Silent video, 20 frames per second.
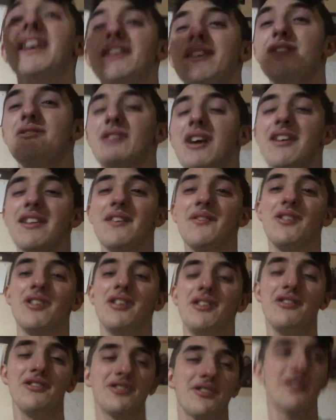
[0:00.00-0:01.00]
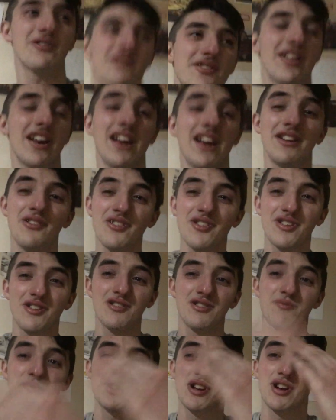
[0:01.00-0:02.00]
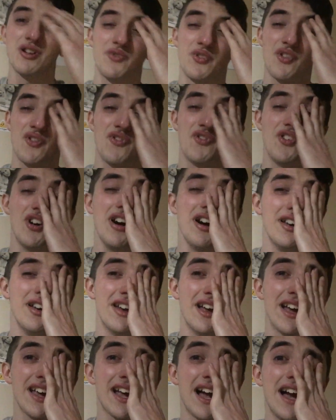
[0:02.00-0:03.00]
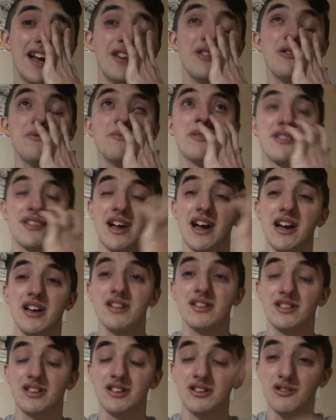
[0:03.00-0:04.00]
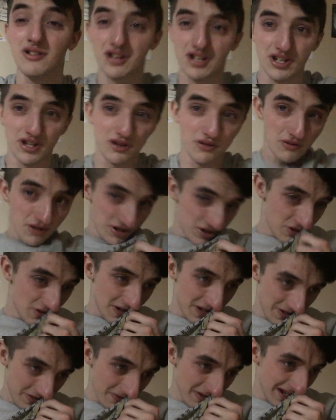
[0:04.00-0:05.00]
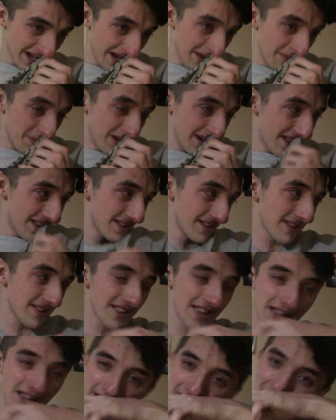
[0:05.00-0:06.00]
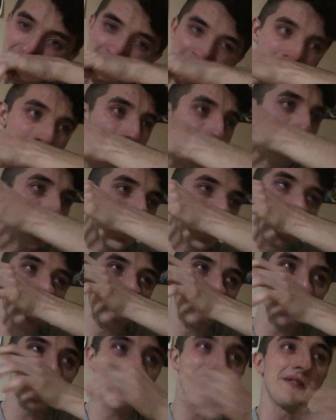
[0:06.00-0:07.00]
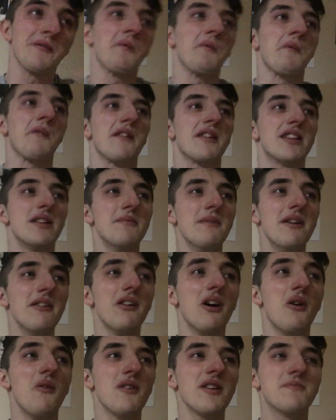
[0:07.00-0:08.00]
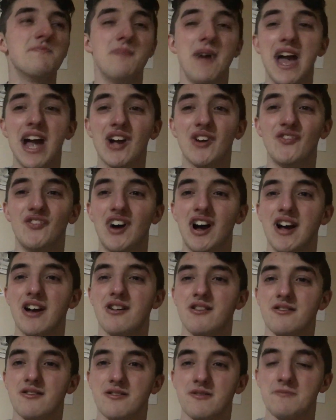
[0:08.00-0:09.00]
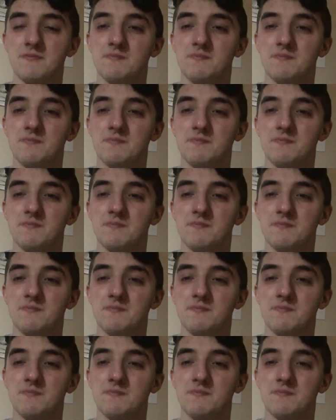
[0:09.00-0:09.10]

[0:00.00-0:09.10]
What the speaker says: you guys have no idea. I do this YouTube channel for fun. Like, I do it because I literally do enjoy doing it. But it's just like, somehow it always backfires.